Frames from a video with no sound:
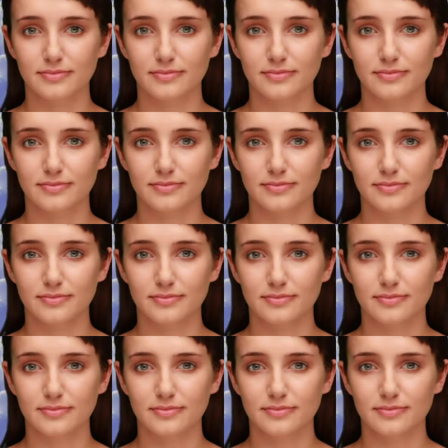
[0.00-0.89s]

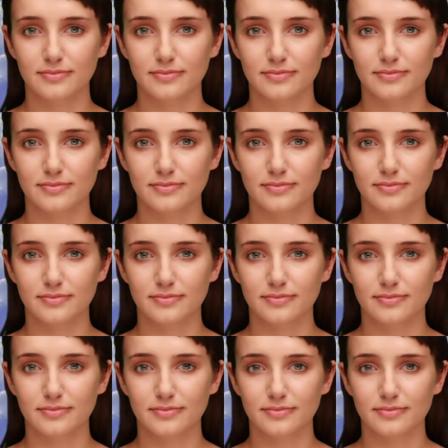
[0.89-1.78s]

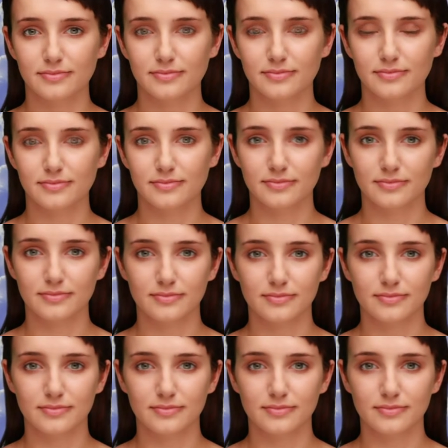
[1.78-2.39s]
This person isn't speaking.